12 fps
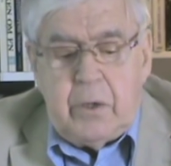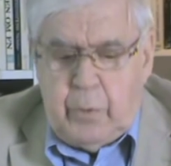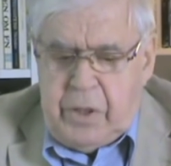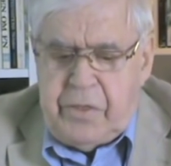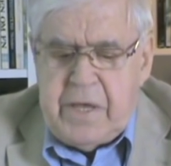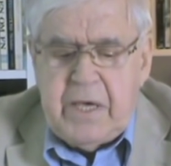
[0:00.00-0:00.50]

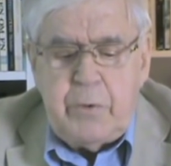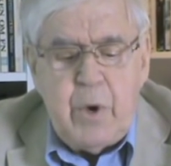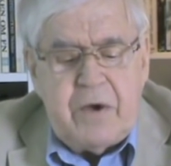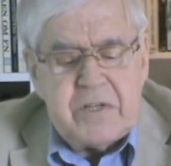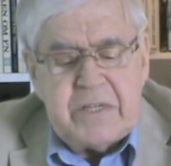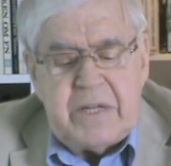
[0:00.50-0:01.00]
We think we
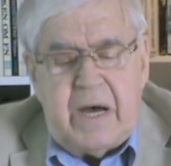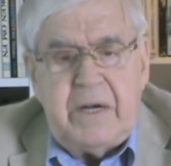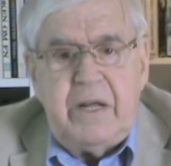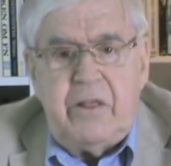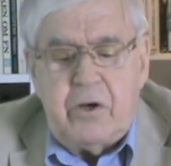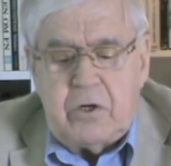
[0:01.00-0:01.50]
have
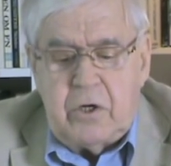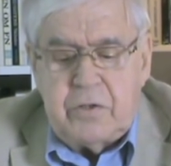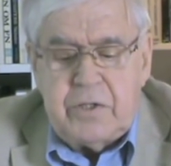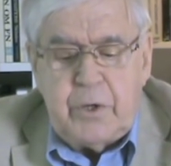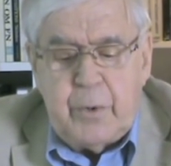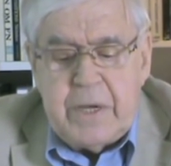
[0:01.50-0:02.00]
studied the
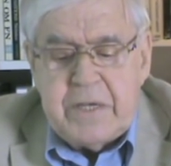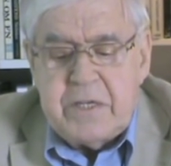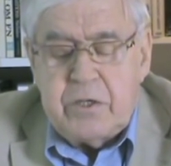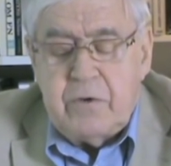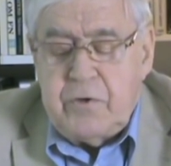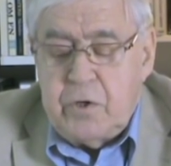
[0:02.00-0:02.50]

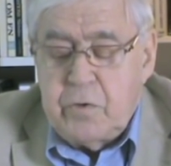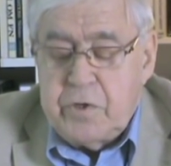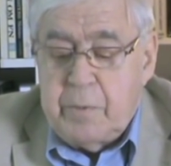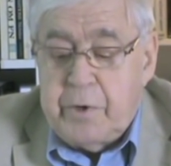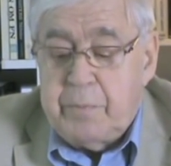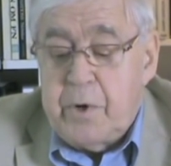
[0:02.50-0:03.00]
consequences of
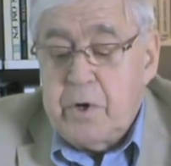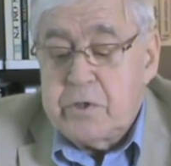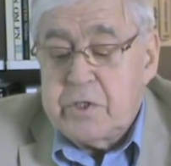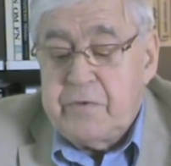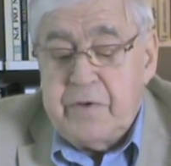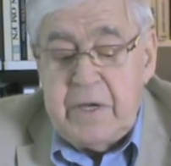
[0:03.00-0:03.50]
using
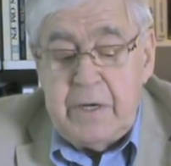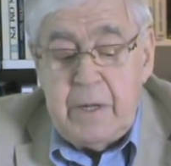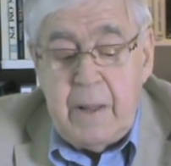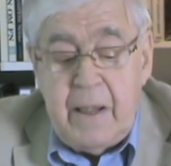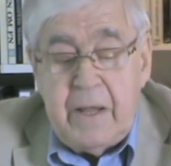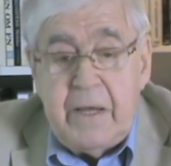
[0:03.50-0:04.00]
Propoxyphene
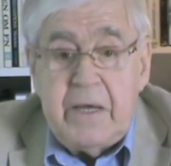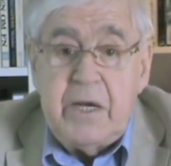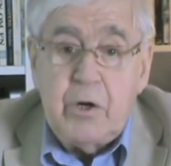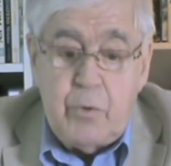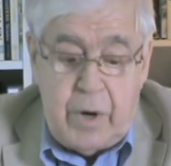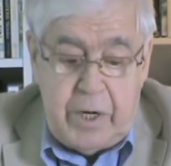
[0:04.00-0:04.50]
in
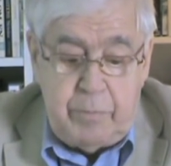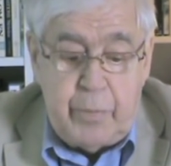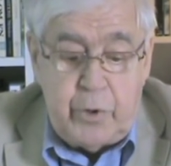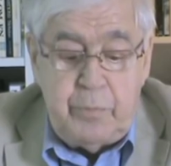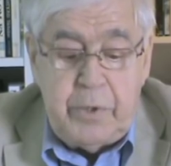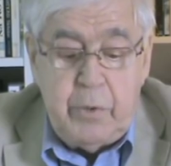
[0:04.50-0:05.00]
a quite
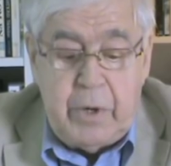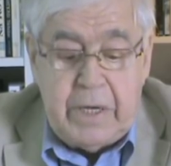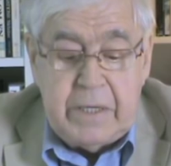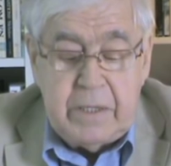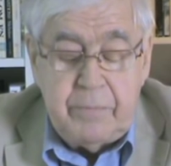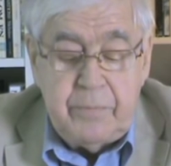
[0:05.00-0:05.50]
proper
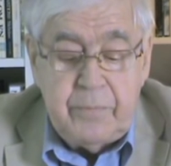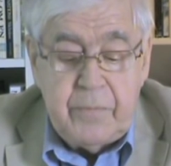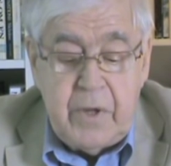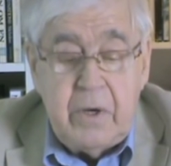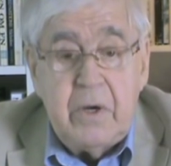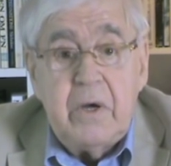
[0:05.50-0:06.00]
way,
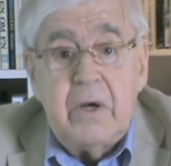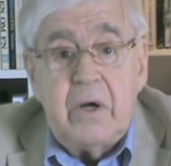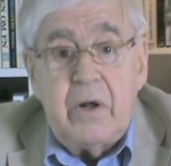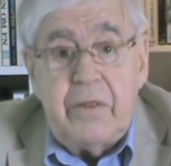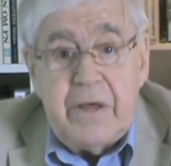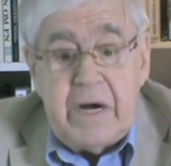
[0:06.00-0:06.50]

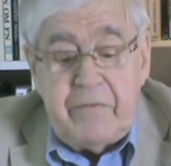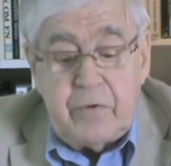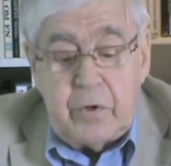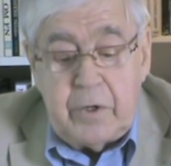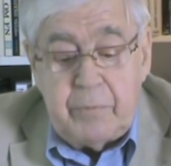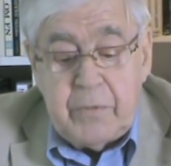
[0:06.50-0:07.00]
and
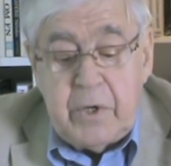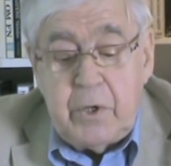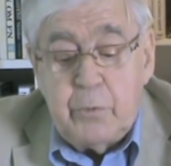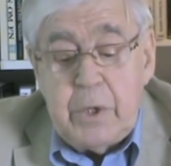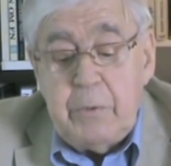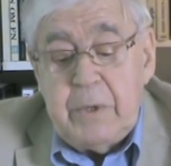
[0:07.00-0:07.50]
therefore
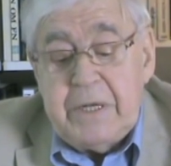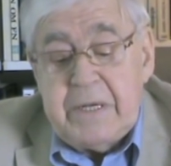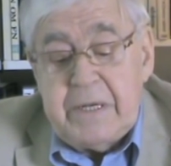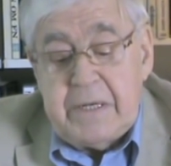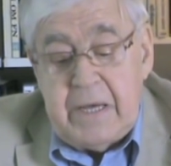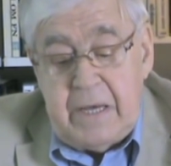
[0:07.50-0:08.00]
we will
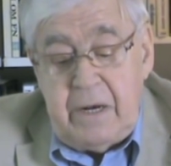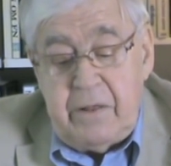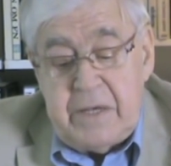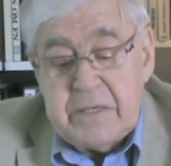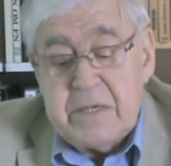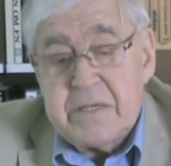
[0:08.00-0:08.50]
tell
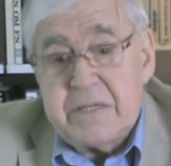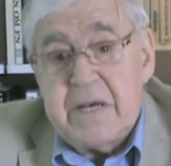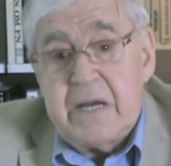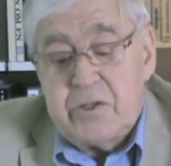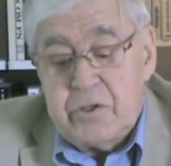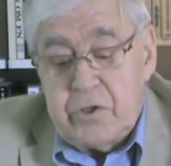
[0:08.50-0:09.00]
this
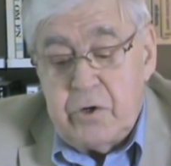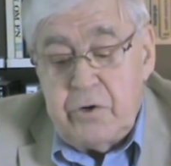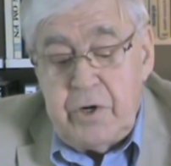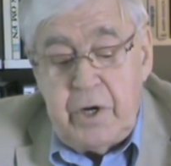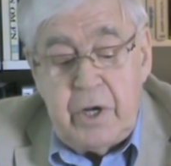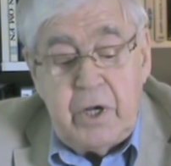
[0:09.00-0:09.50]
sad
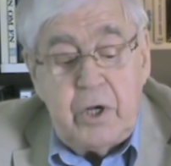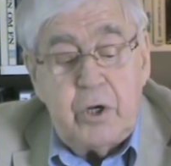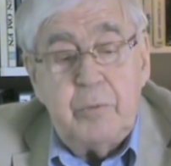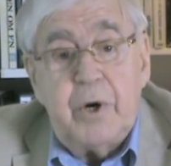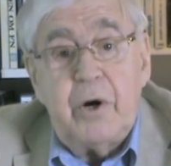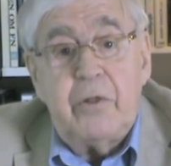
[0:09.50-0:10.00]
story
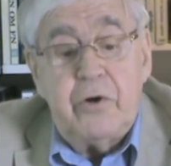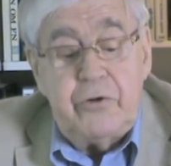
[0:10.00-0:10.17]
about the